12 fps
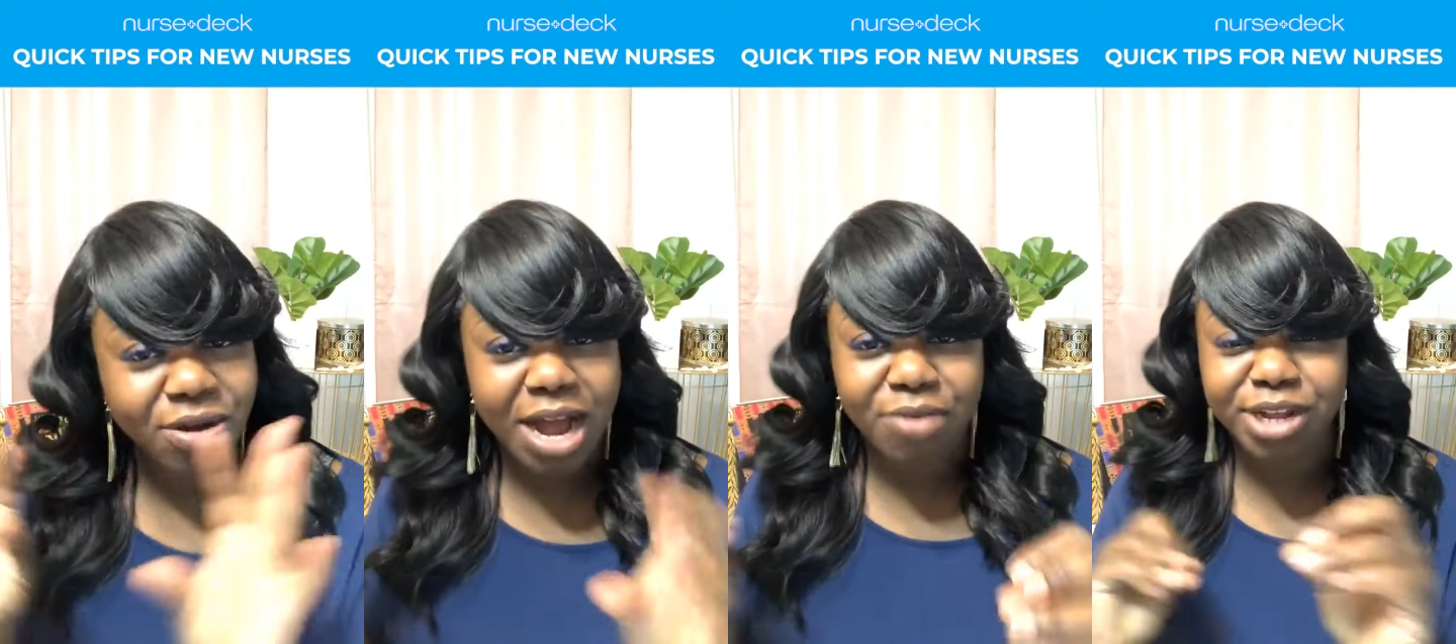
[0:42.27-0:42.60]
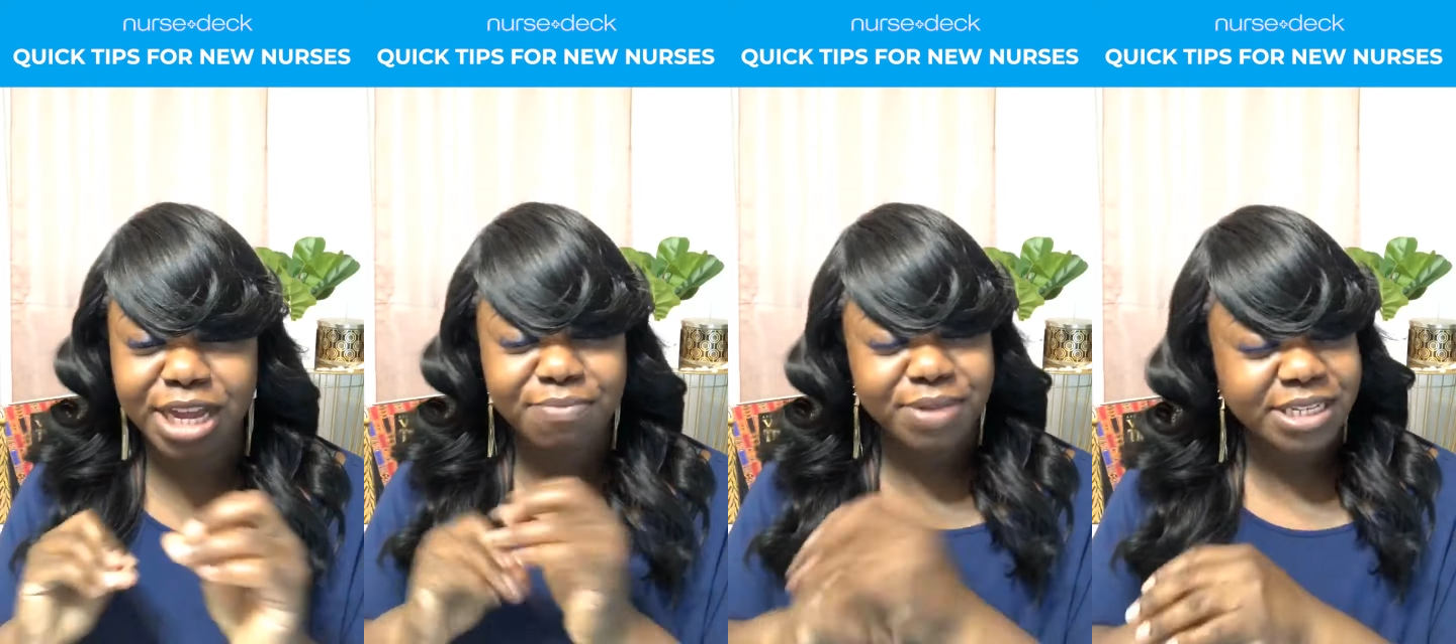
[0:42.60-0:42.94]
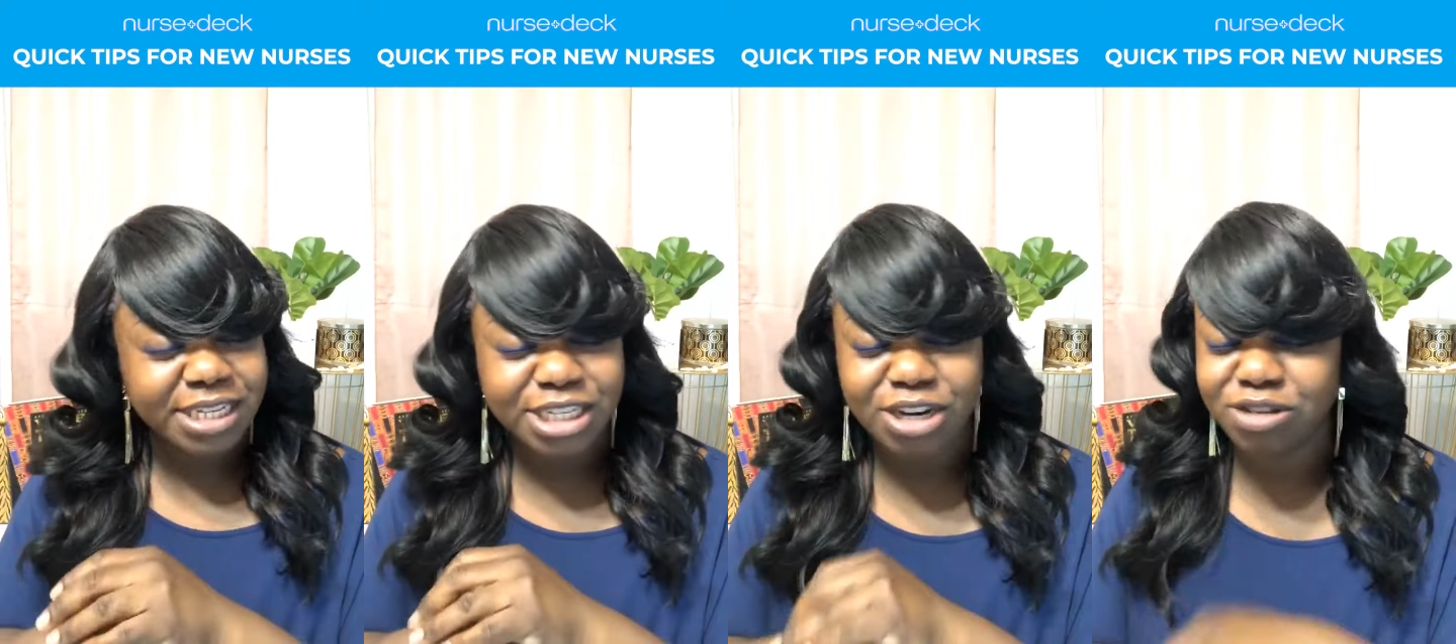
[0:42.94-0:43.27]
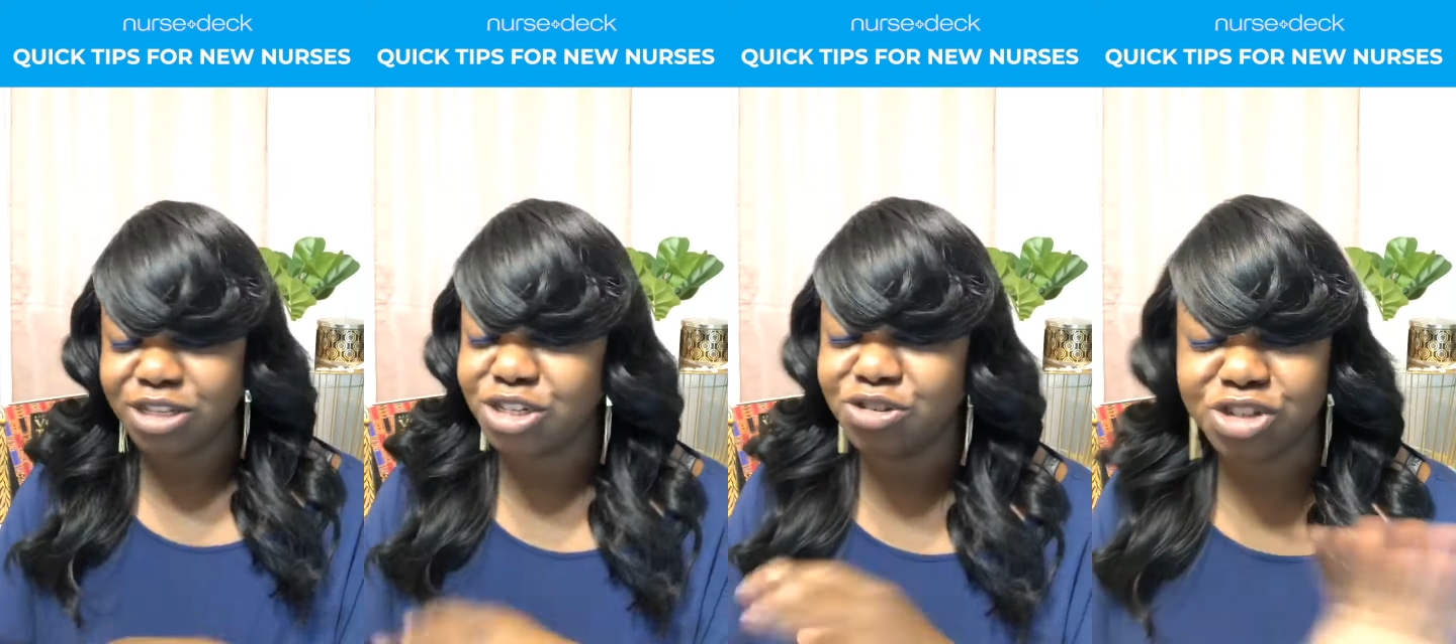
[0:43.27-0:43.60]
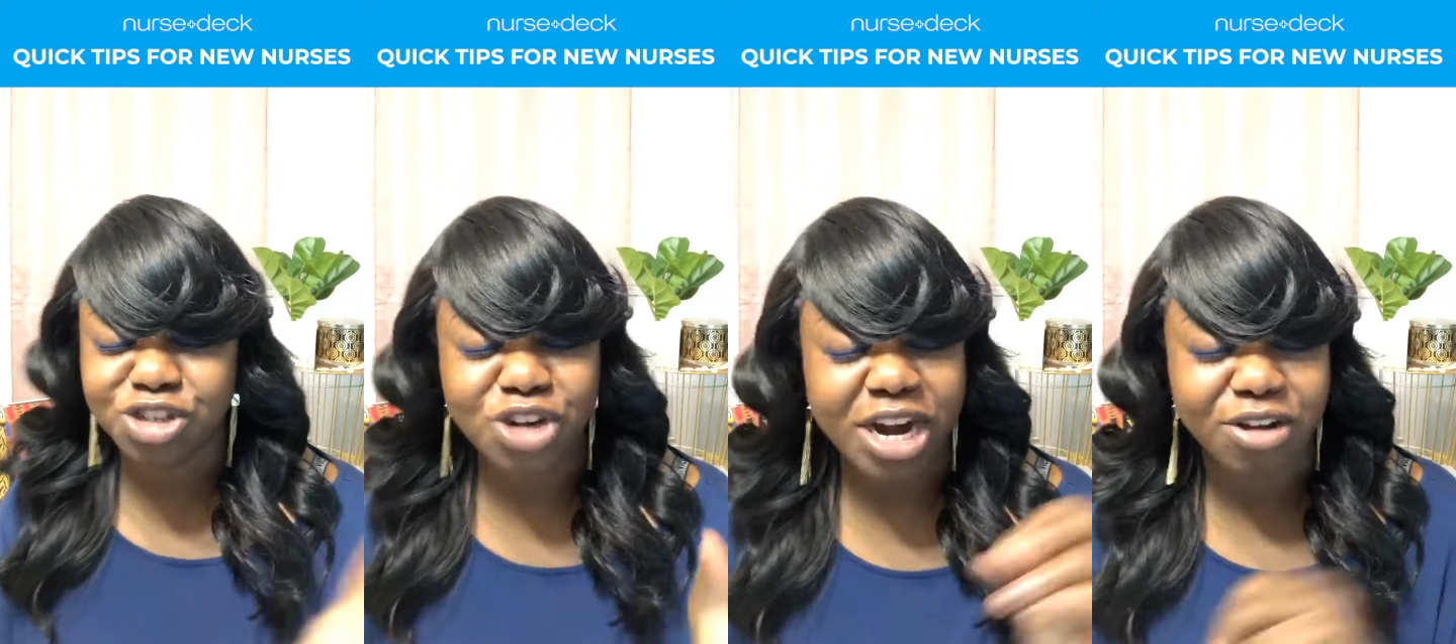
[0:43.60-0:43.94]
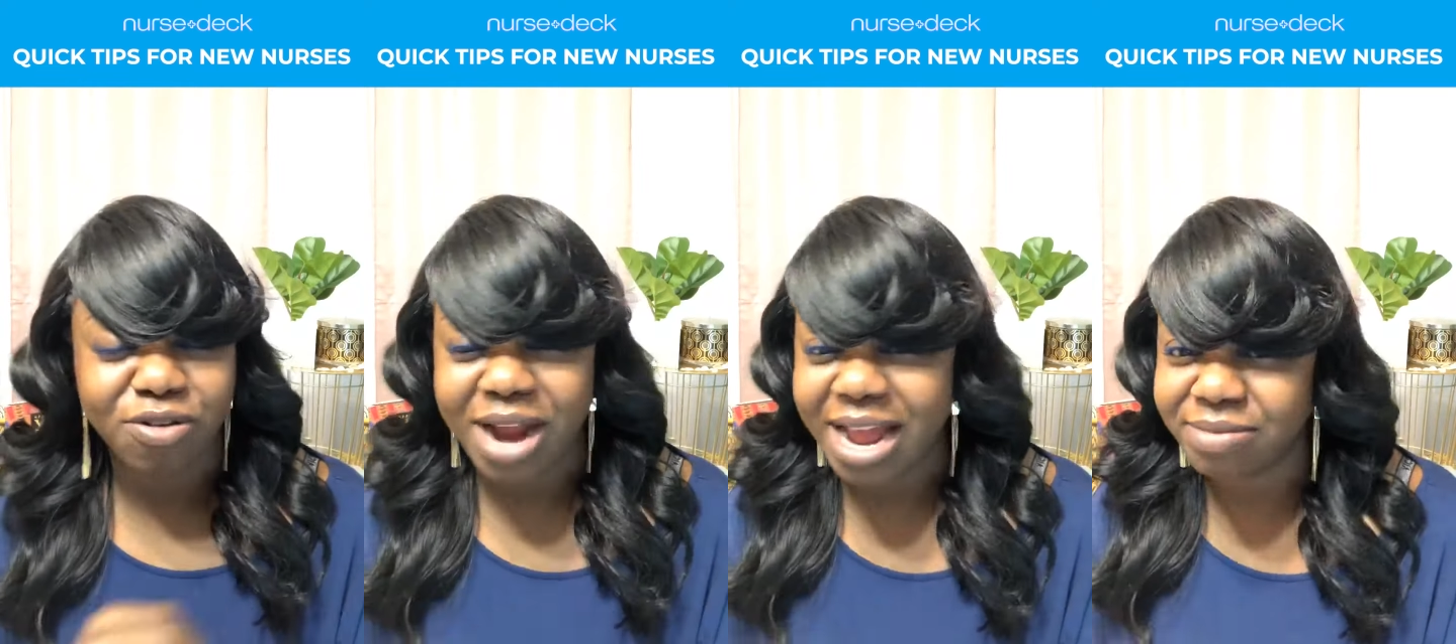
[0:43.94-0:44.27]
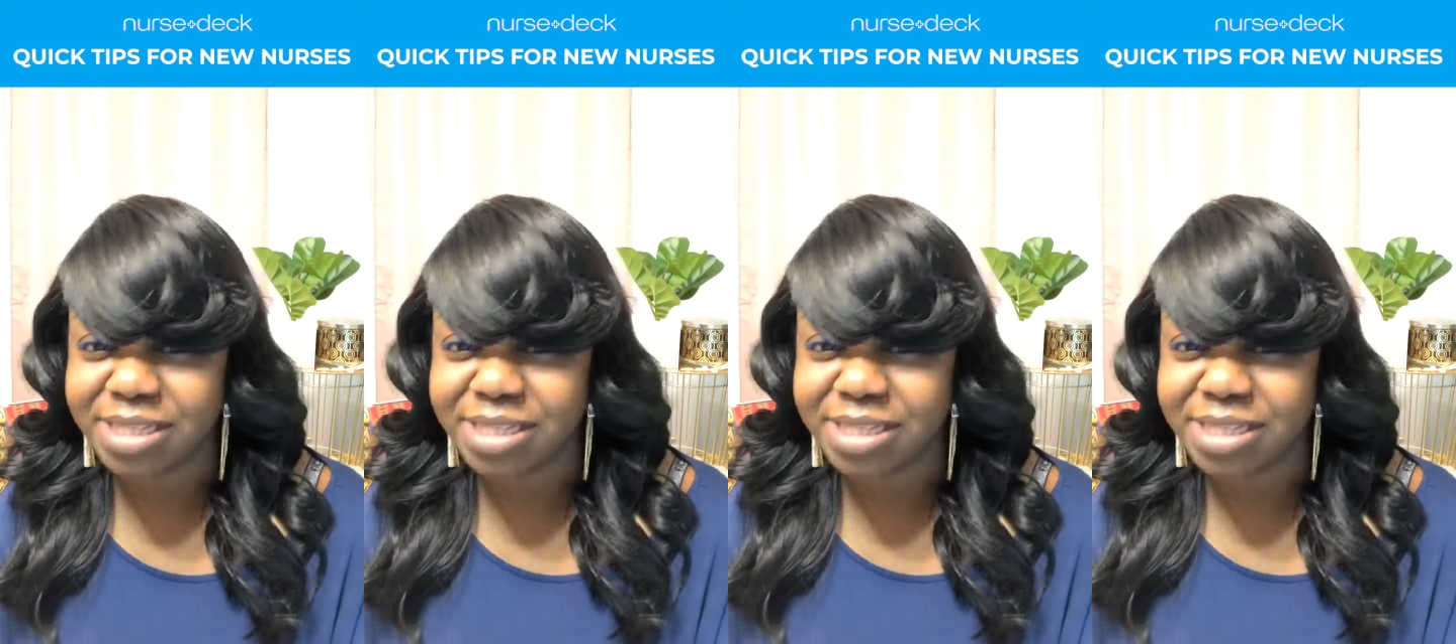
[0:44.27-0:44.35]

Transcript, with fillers: how we get busy as nurses you just try to grab